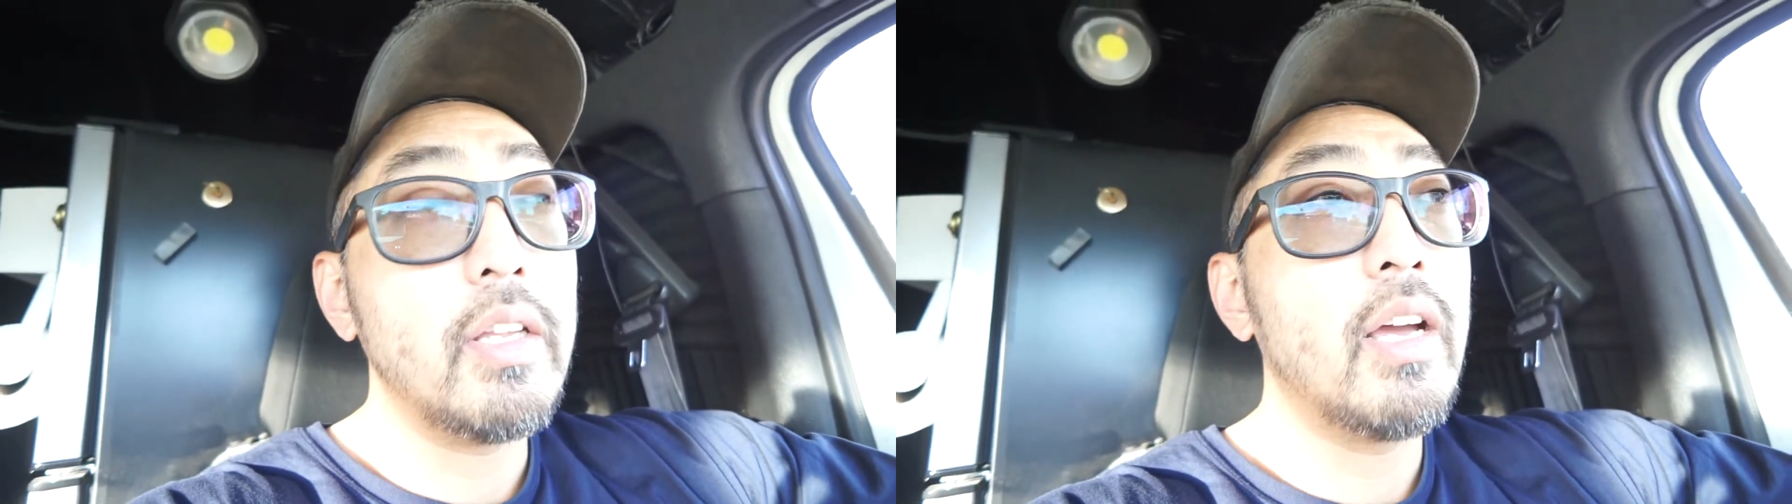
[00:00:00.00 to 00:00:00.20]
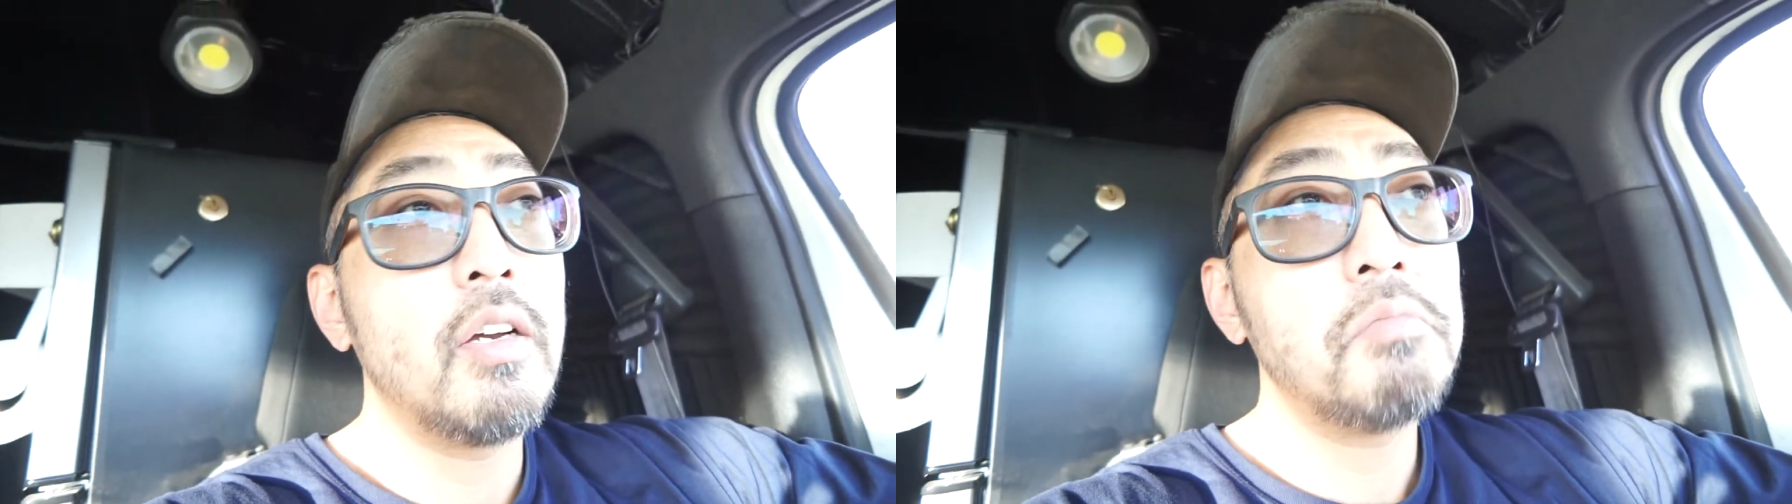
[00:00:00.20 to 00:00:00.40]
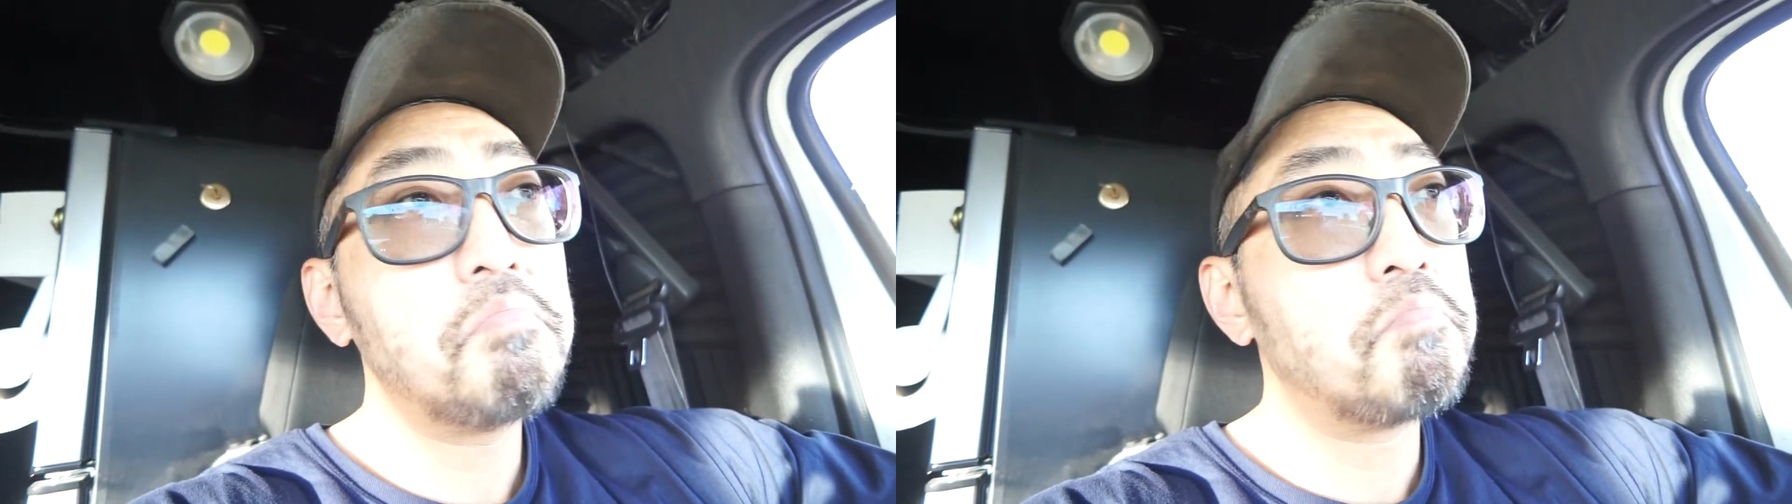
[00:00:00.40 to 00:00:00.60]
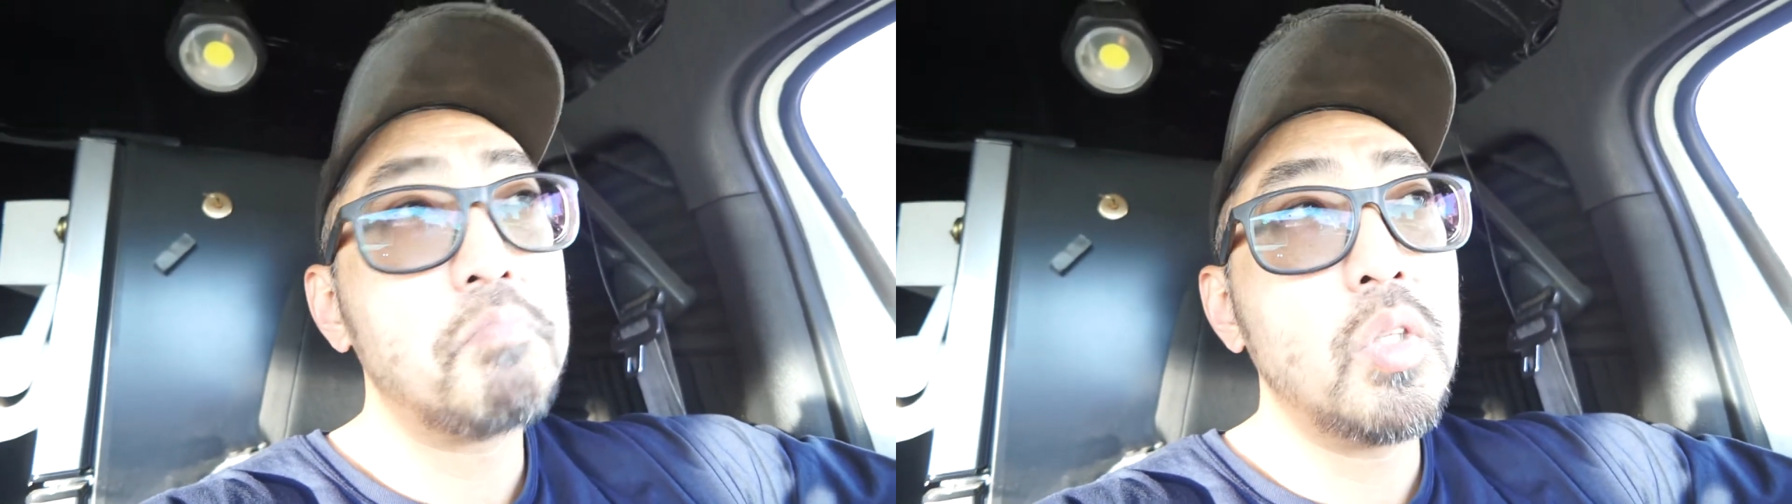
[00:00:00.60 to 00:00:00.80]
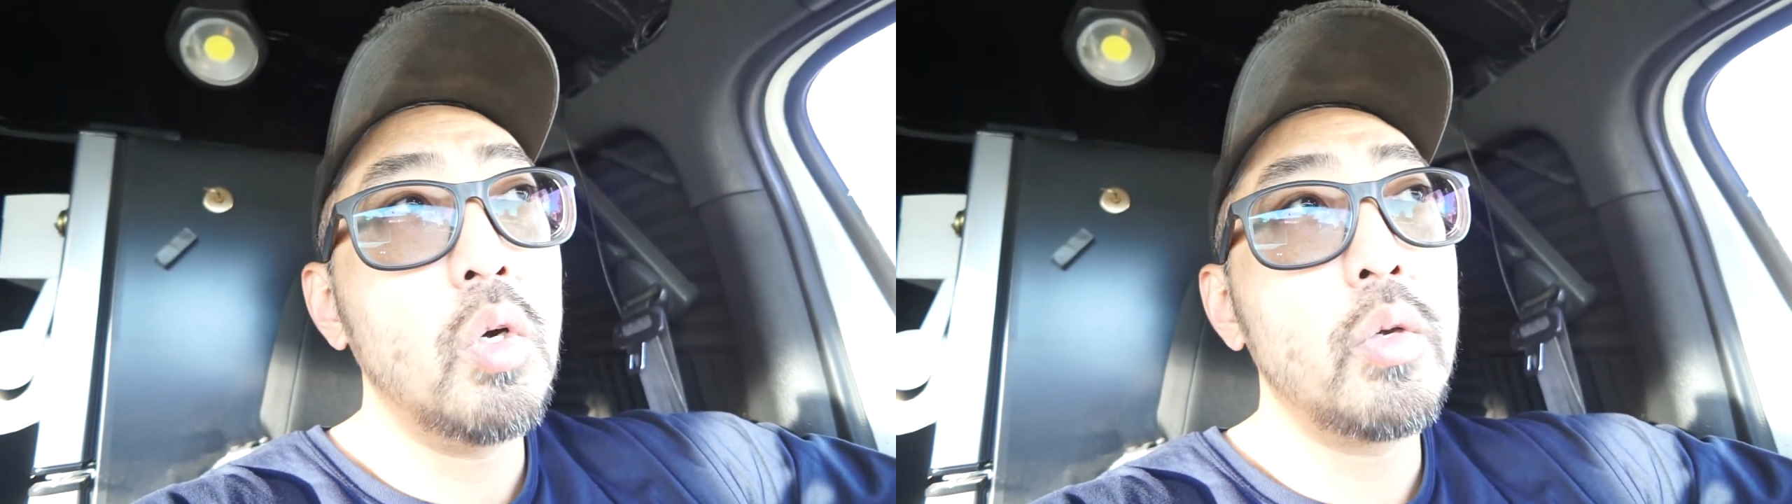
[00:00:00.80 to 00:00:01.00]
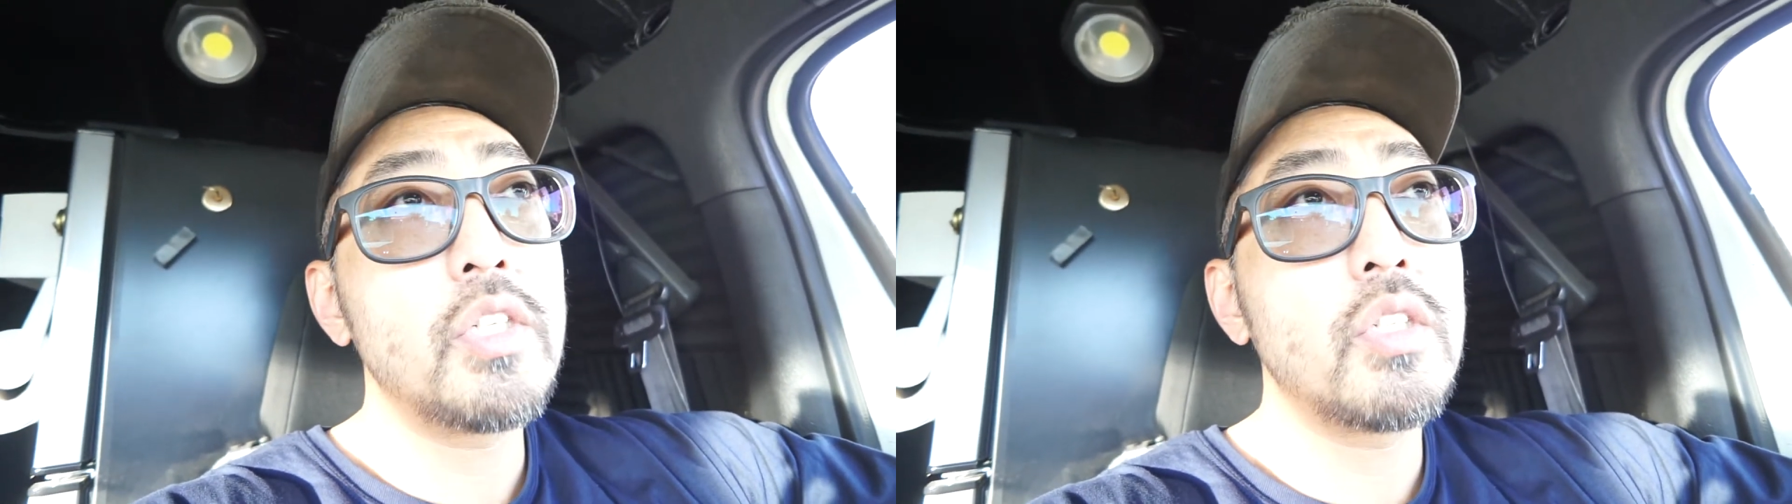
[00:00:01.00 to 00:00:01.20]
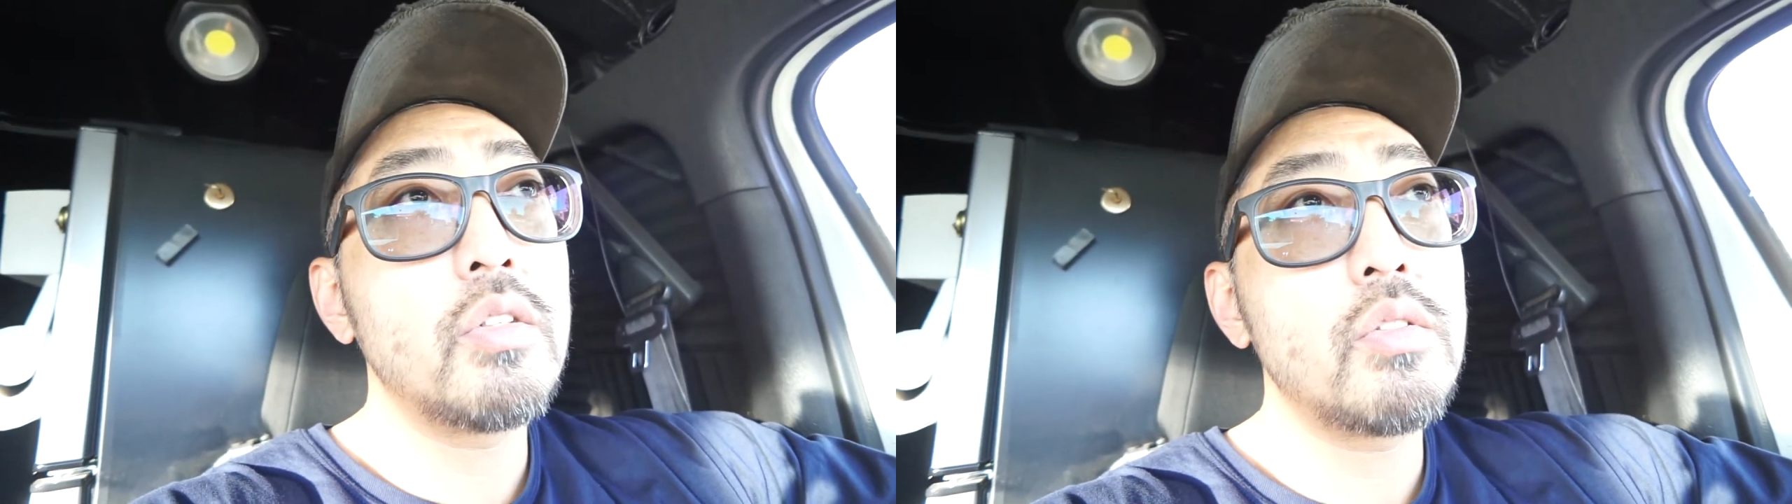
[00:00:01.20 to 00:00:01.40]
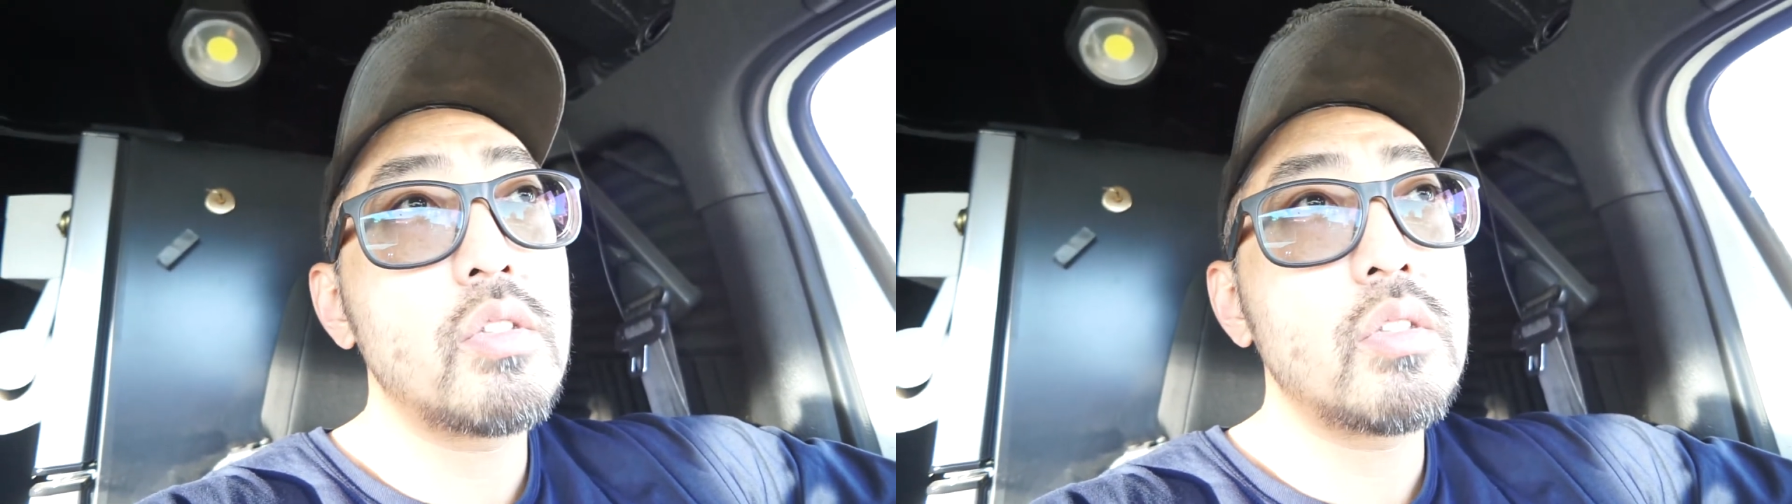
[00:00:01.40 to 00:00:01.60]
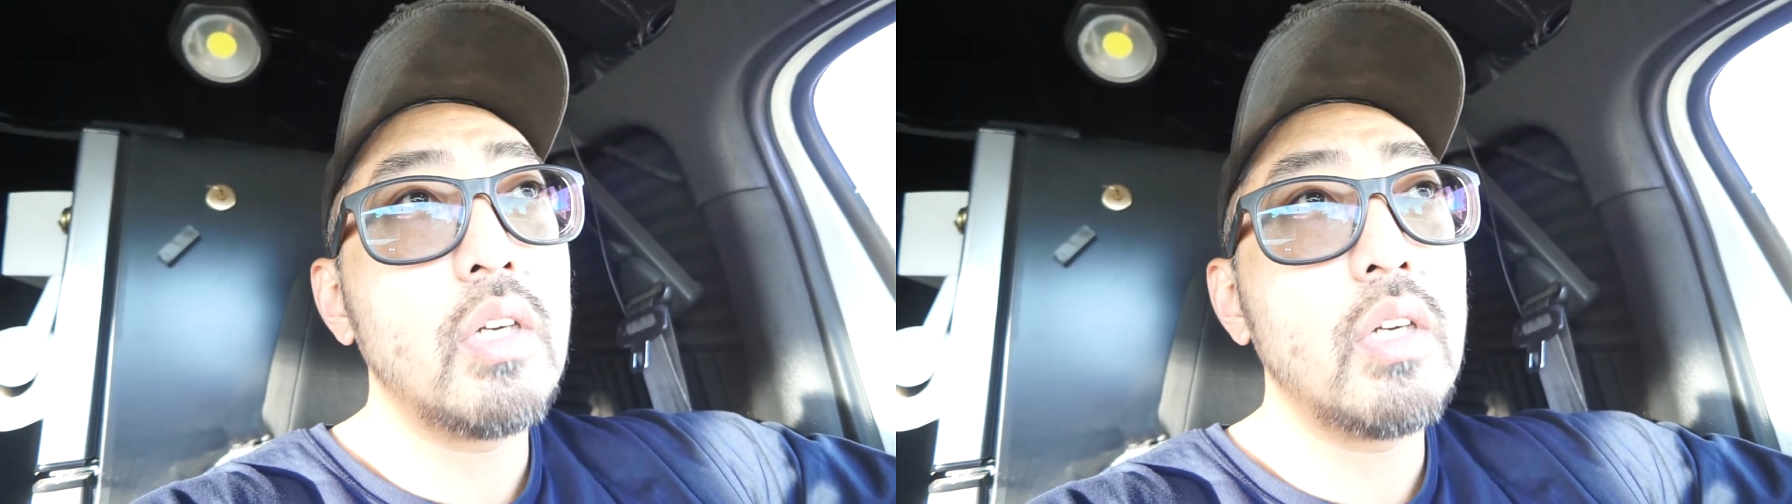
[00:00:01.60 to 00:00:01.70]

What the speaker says: now, no issues.